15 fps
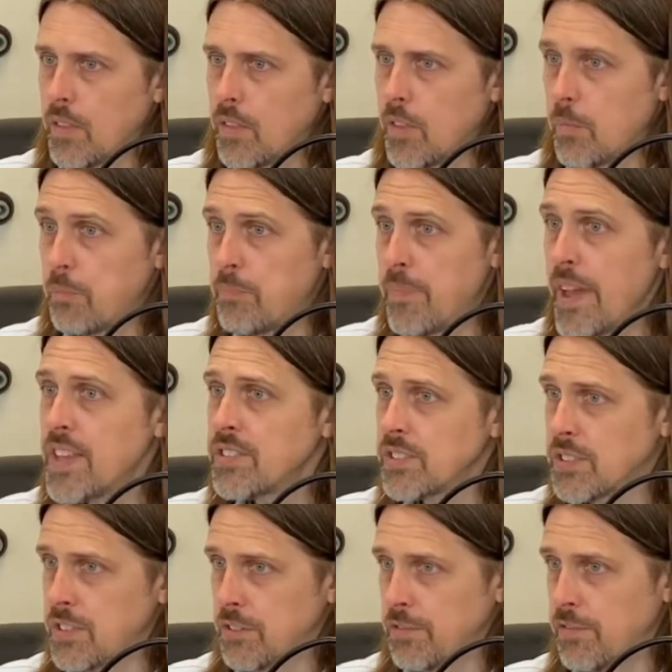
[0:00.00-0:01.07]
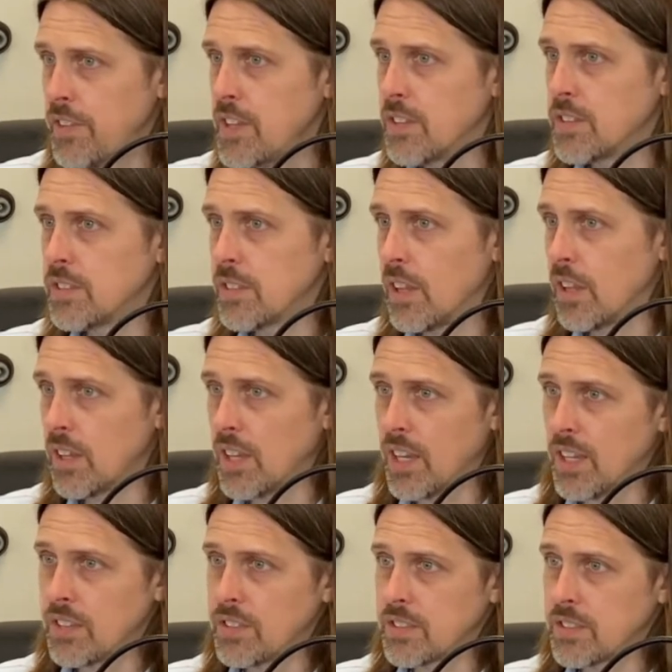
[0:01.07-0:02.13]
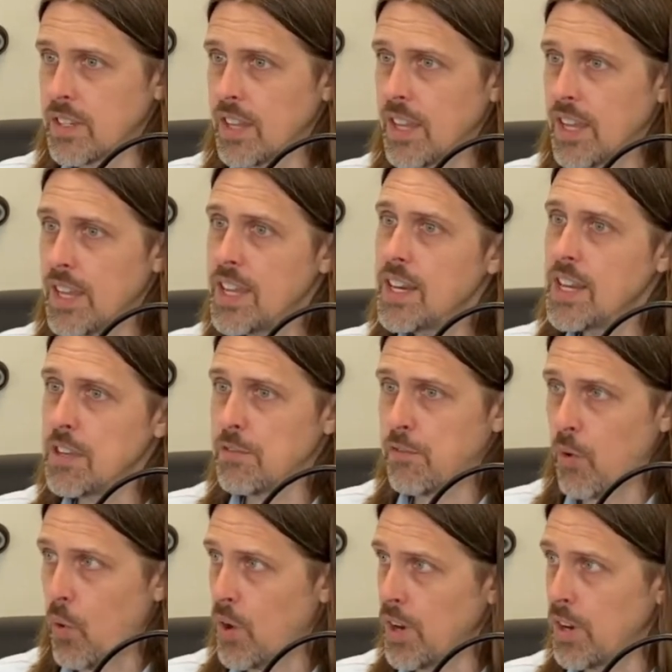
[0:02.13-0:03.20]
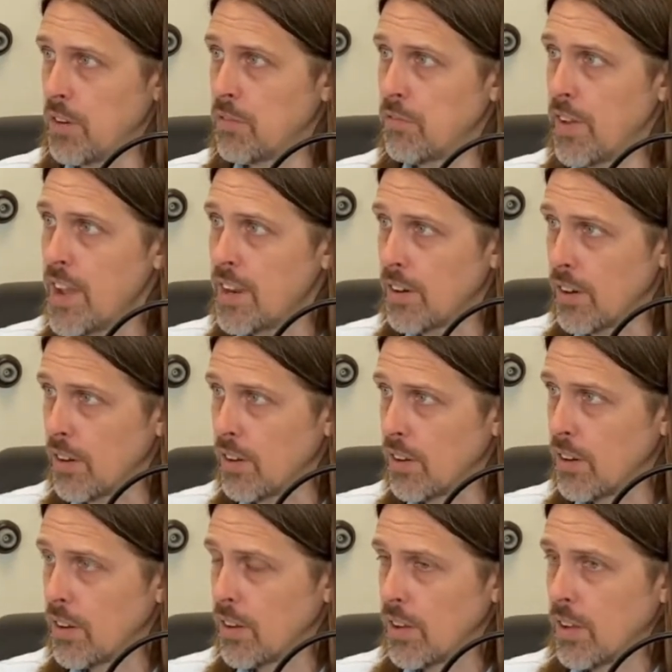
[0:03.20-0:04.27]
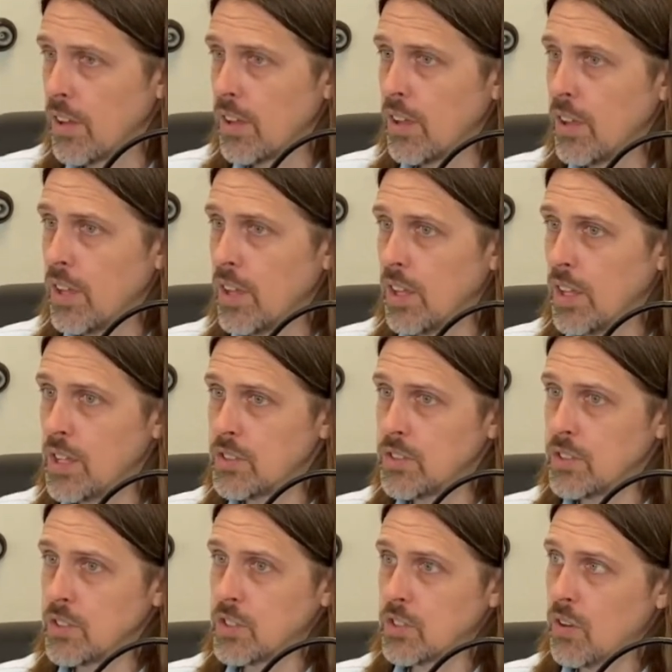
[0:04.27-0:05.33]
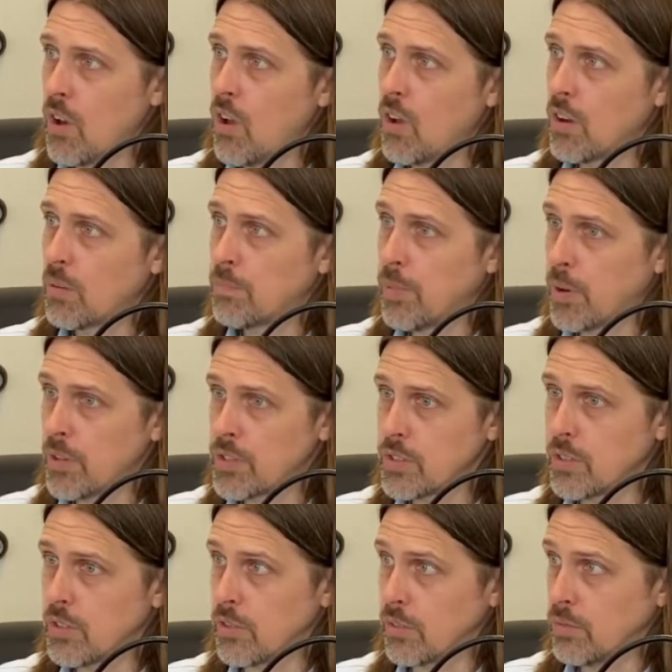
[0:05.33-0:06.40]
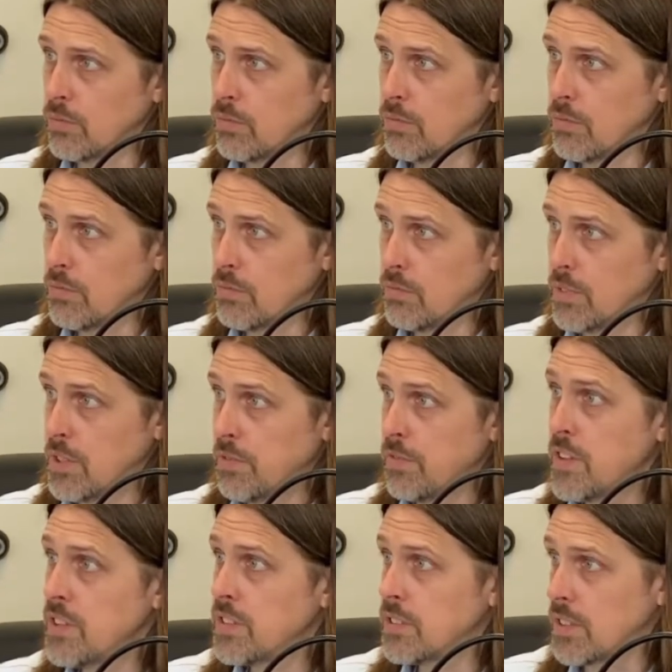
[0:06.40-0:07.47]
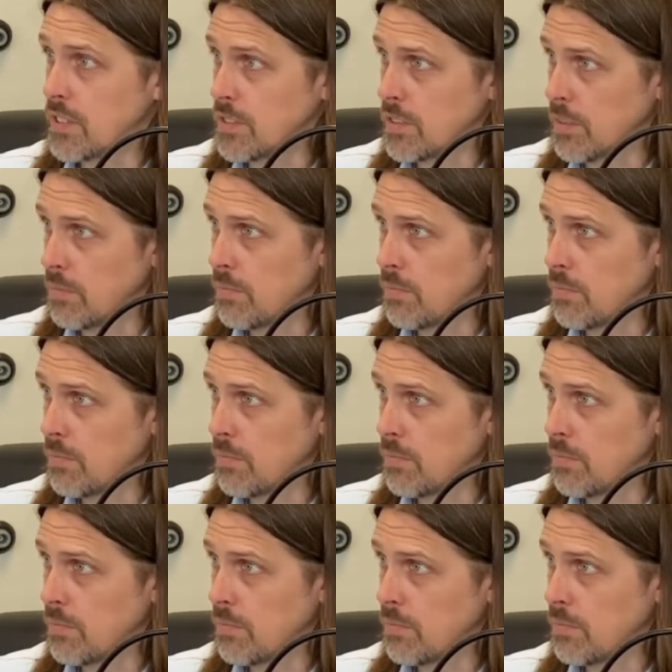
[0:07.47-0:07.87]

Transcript: the best defense against any foreign invader is a strong personal defense system.